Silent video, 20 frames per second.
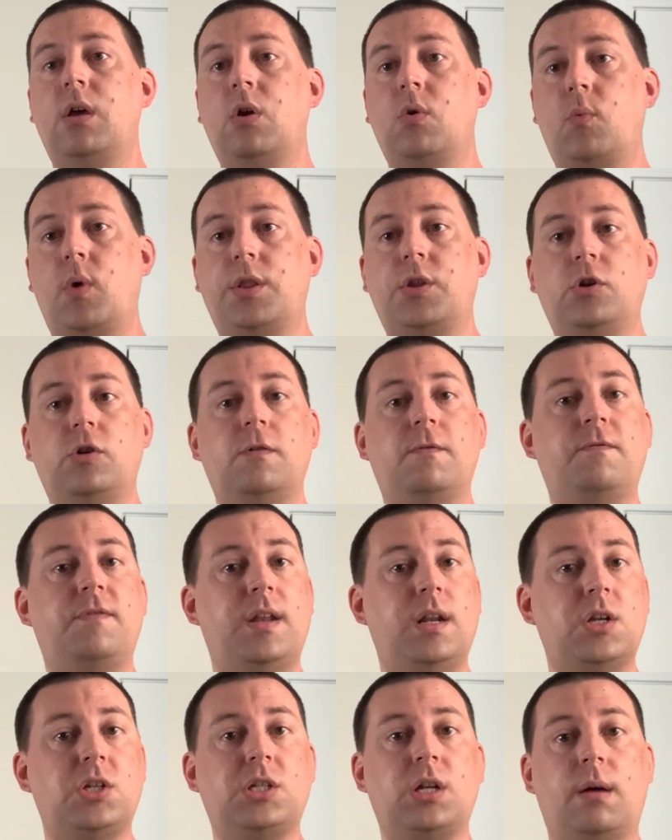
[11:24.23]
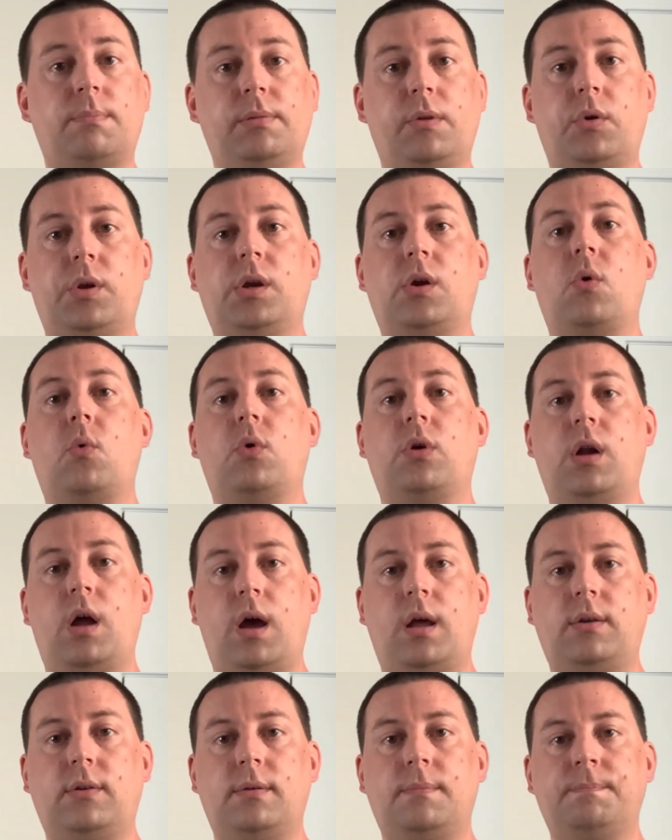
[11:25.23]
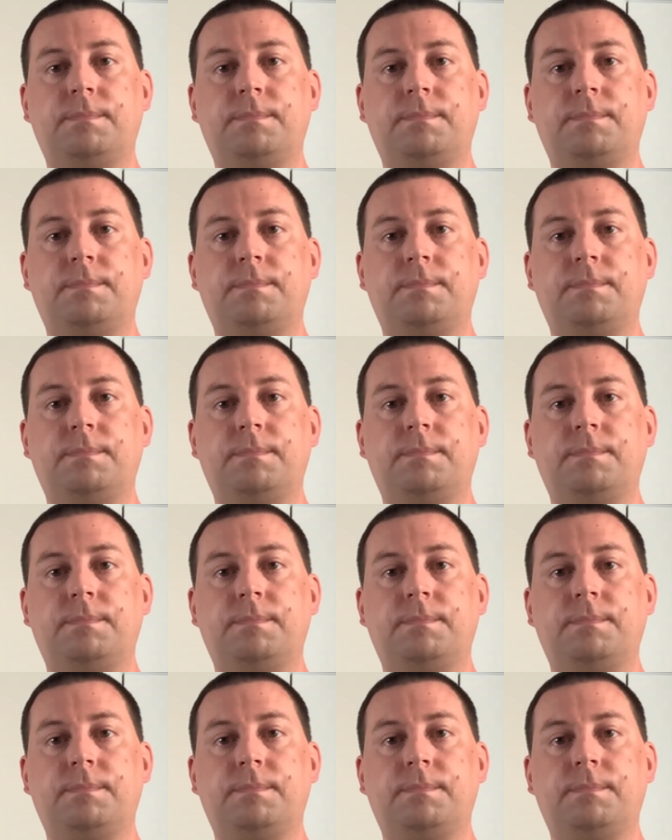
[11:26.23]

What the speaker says: whether you finished uploading or not.